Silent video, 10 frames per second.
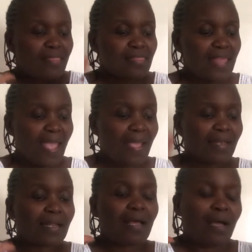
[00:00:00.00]

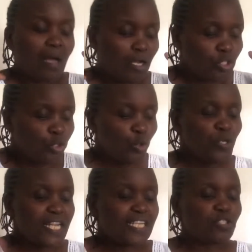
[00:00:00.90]
Then
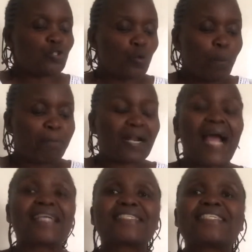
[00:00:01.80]
you need to
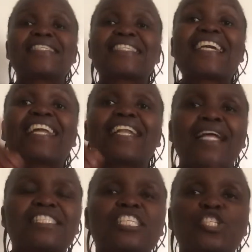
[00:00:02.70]
practice
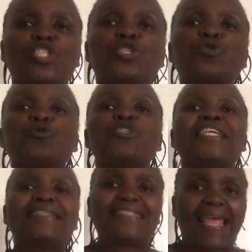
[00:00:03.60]
gratitude
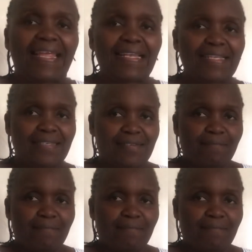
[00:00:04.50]
daily.